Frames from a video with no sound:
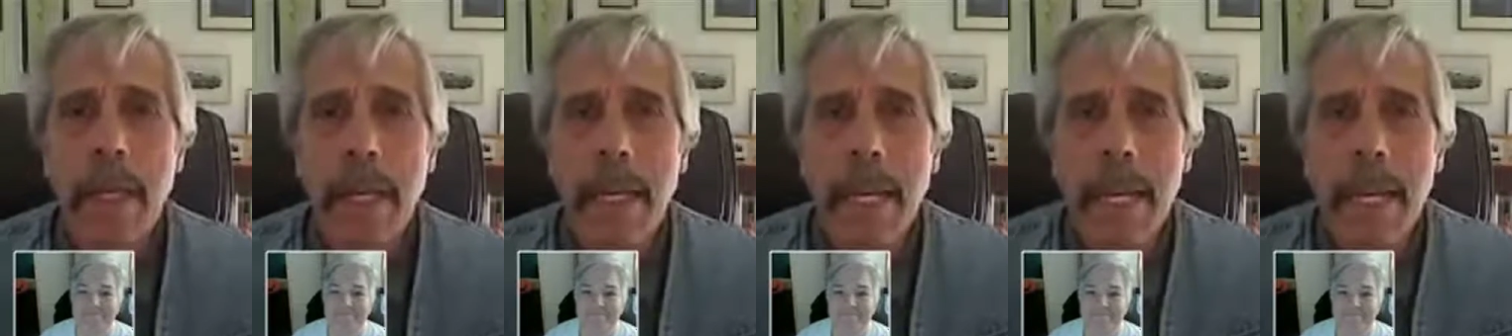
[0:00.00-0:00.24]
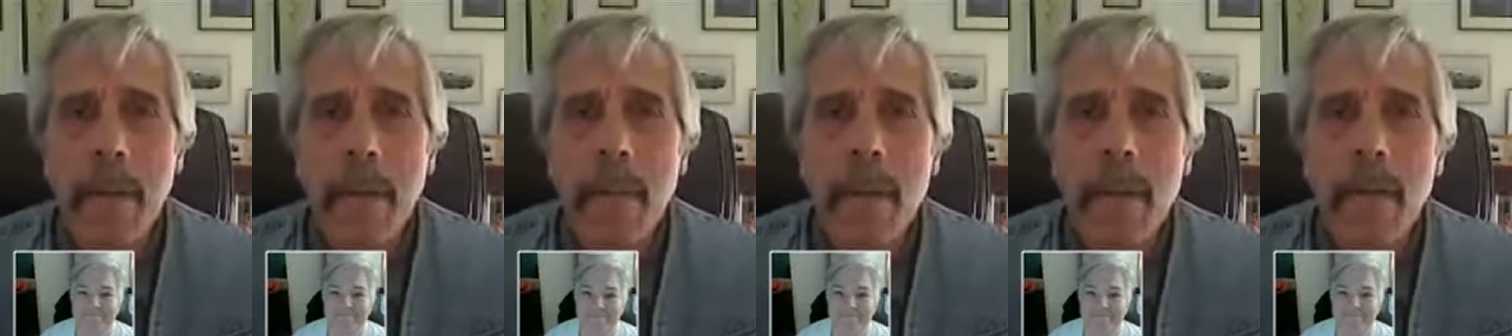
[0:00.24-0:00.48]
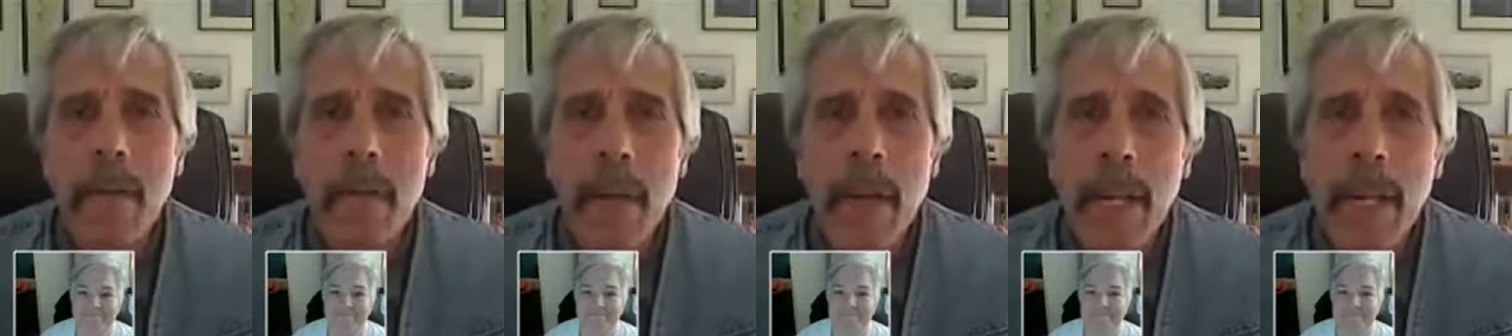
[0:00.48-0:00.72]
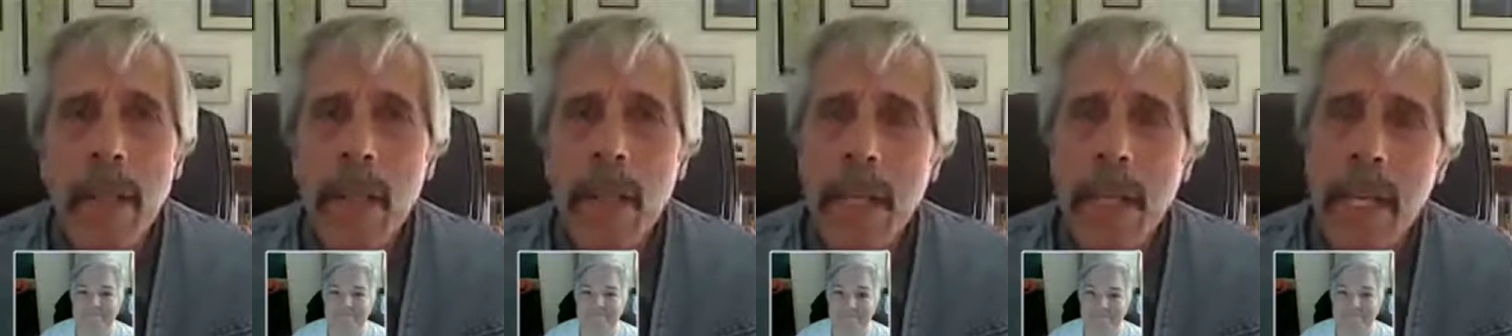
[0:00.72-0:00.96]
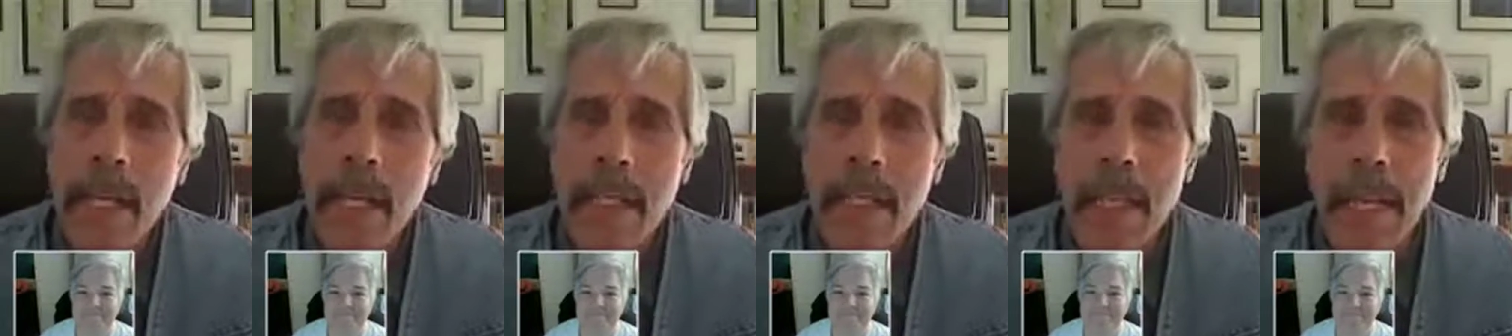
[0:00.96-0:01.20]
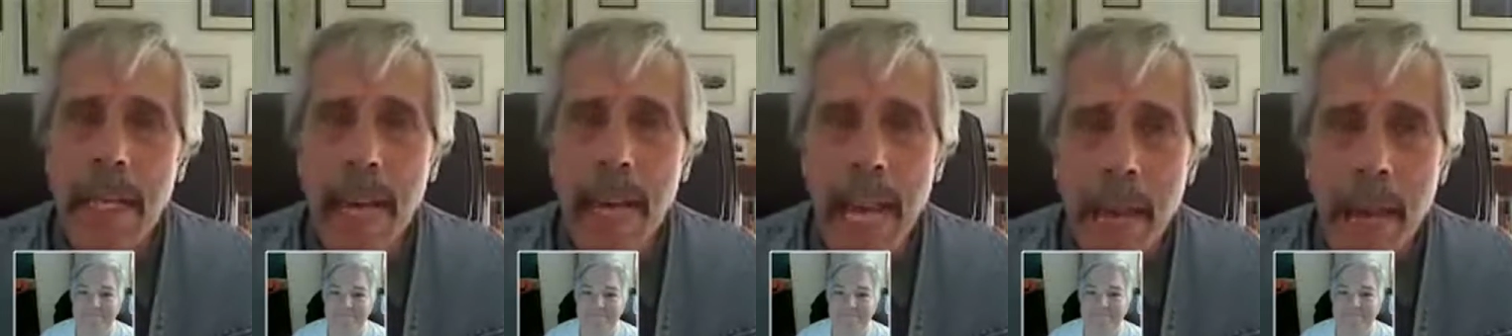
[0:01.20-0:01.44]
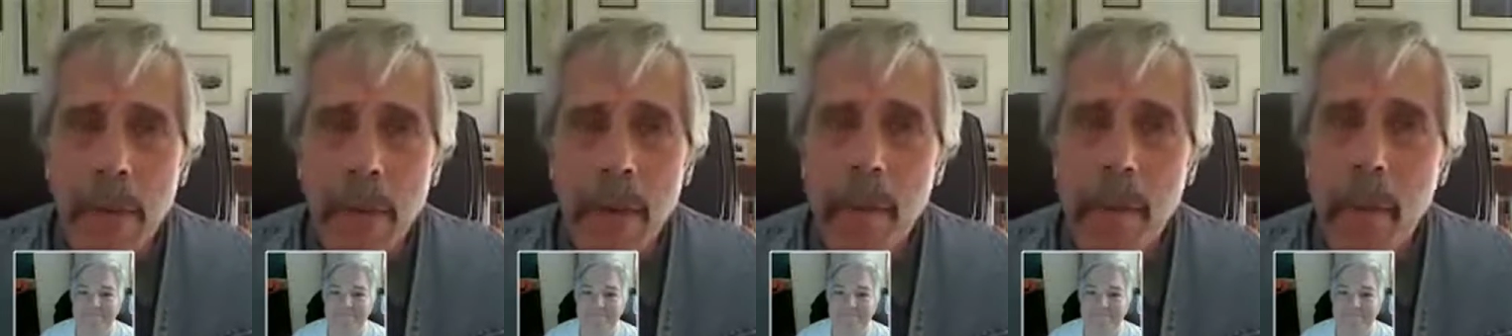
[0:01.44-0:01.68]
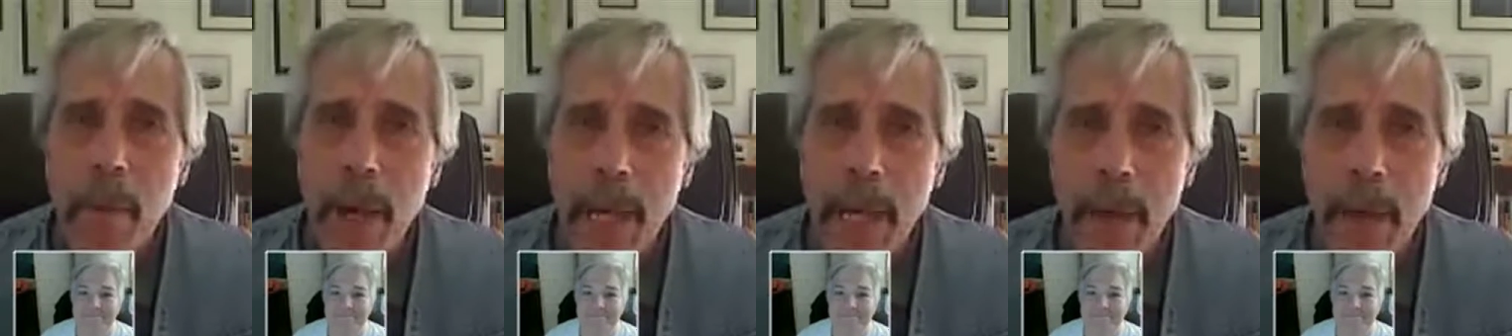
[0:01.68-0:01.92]
Kim, the funny thing is that
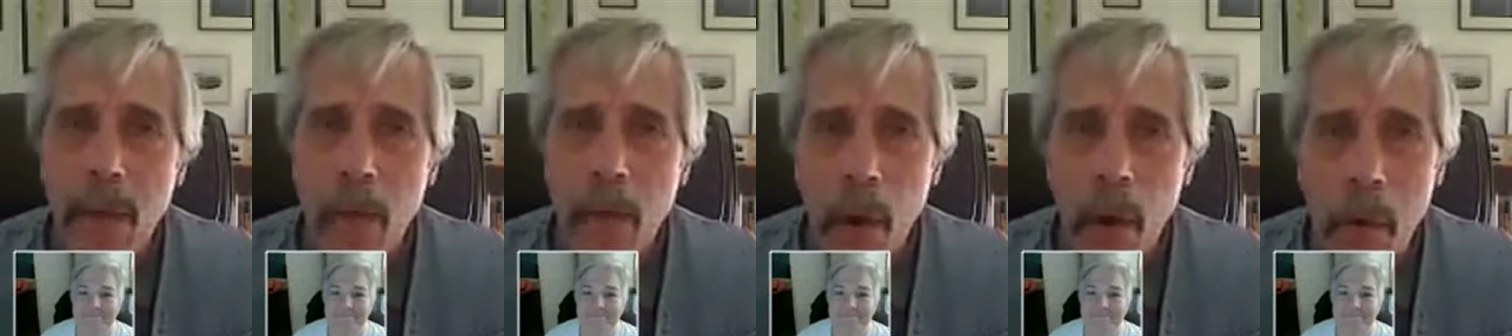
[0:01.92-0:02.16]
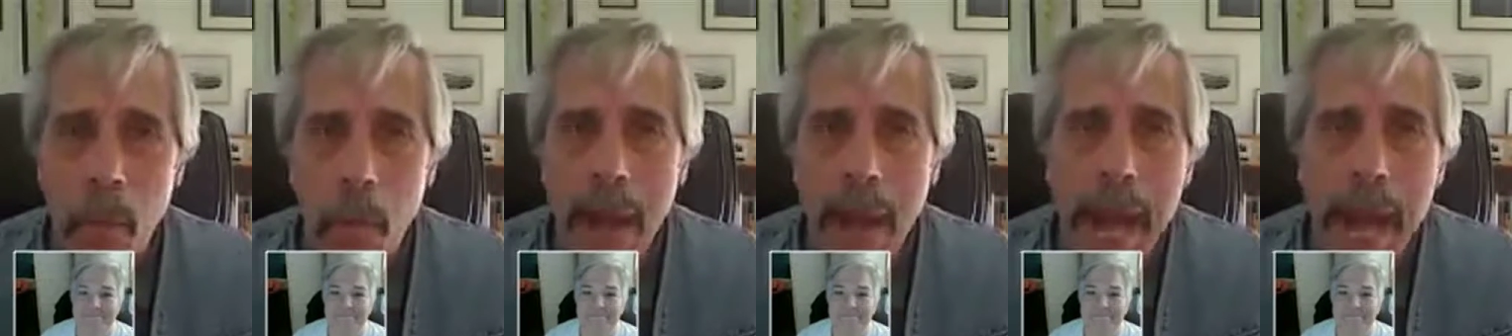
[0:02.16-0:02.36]
everybody wrote